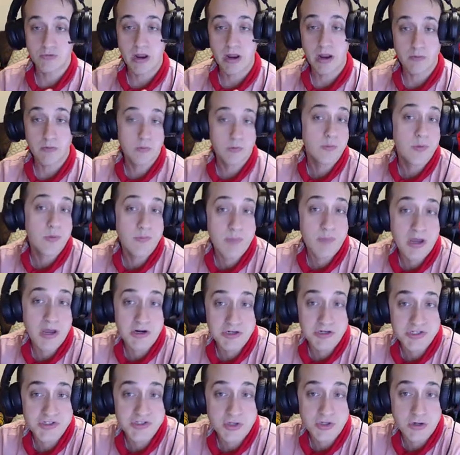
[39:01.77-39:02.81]
I would be
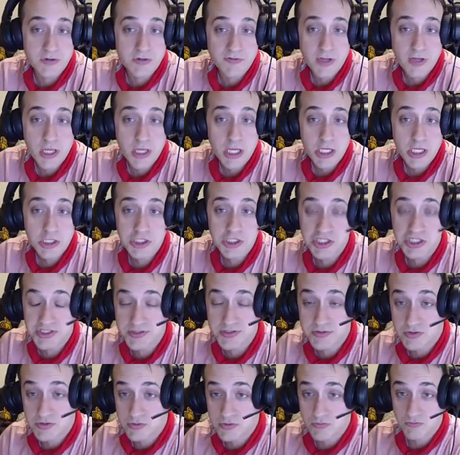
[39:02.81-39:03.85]
better served
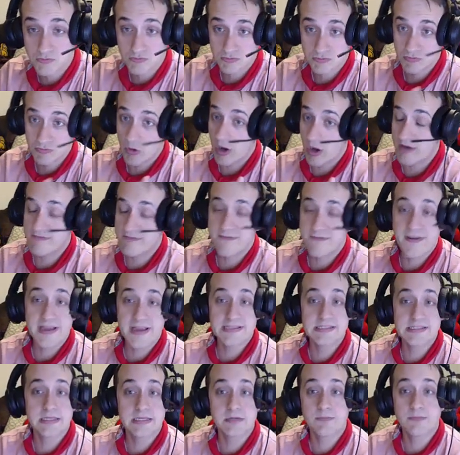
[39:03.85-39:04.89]
just
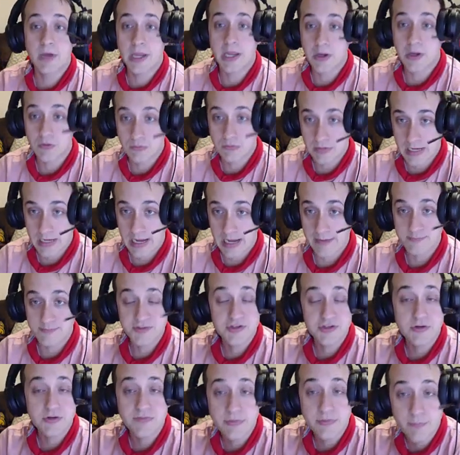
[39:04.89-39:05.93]
advancing my own
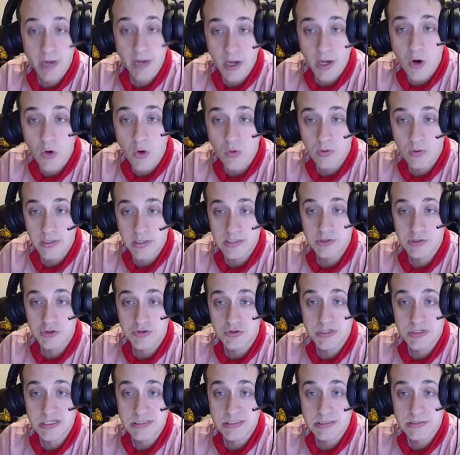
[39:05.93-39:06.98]
game, serving my own
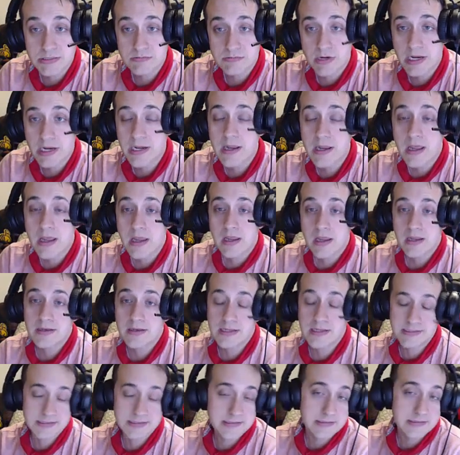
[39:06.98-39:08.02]
interests, right?
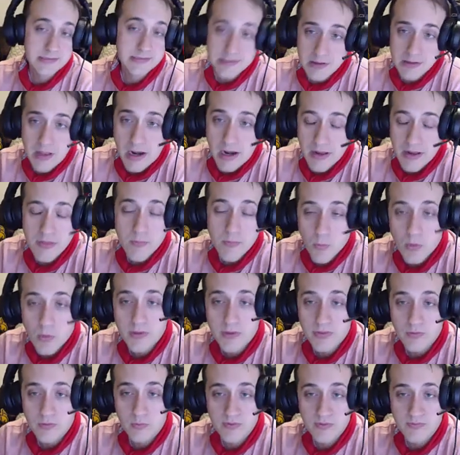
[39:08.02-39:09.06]
And that's a lot of the
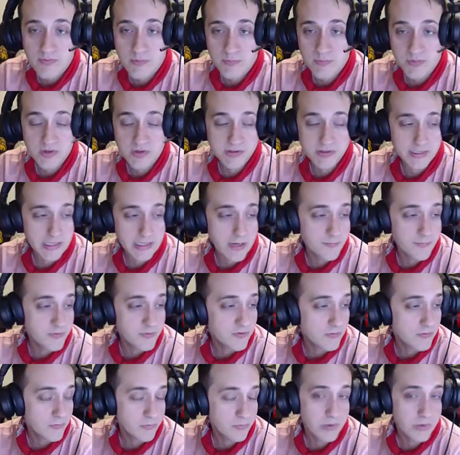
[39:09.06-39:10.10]
point that we've been building
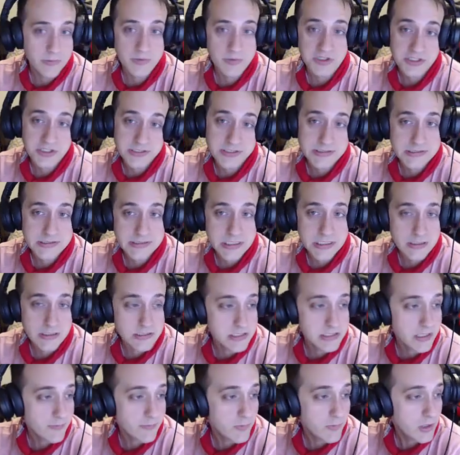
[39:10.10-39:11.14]
up to pretty much this
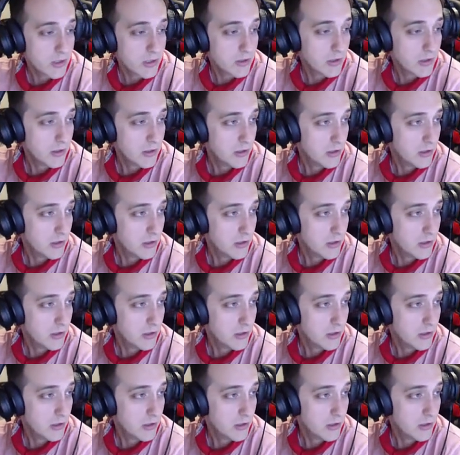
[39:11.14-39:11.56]
entire time.